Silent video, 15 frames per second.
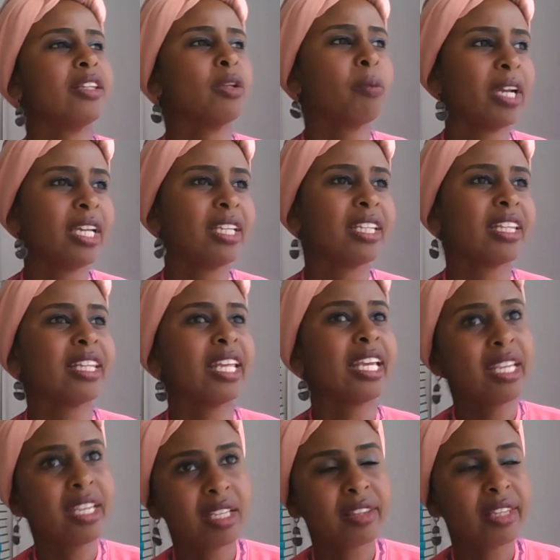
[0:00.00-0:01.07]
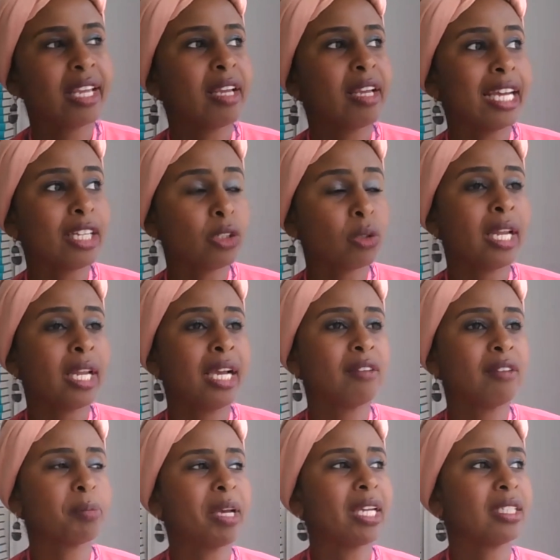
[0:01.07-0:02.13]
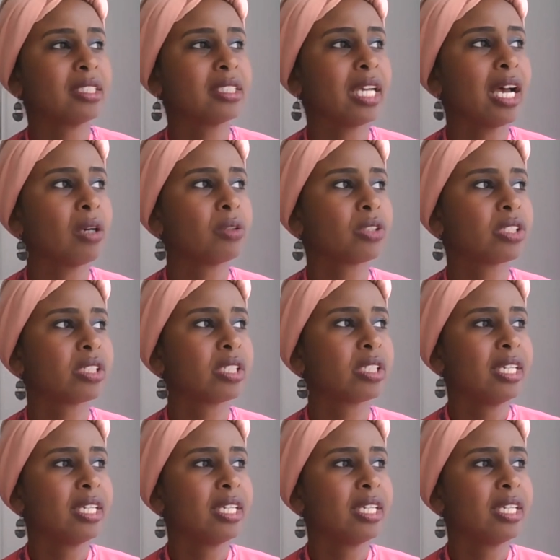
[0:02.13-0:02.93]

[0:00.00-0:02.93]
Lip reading: the way that their adult lives panned out.